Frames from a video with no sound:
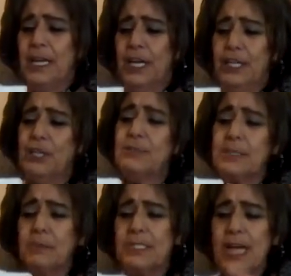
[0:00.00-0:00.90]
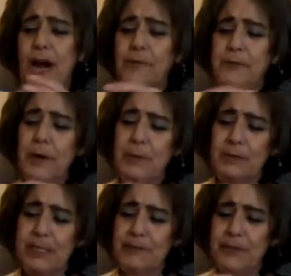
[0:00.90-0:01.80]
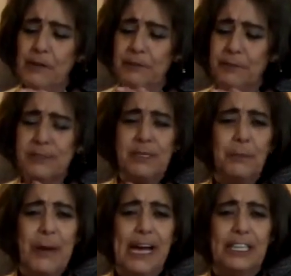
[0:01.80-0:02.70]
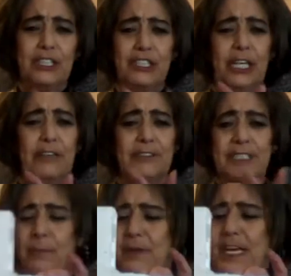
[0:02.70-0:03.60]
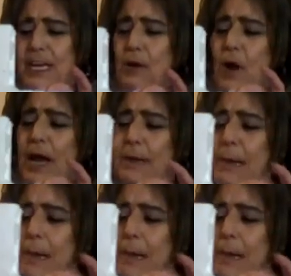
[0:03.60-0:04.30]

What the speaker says: used some styrofoam that was left over from some packaging of something he got.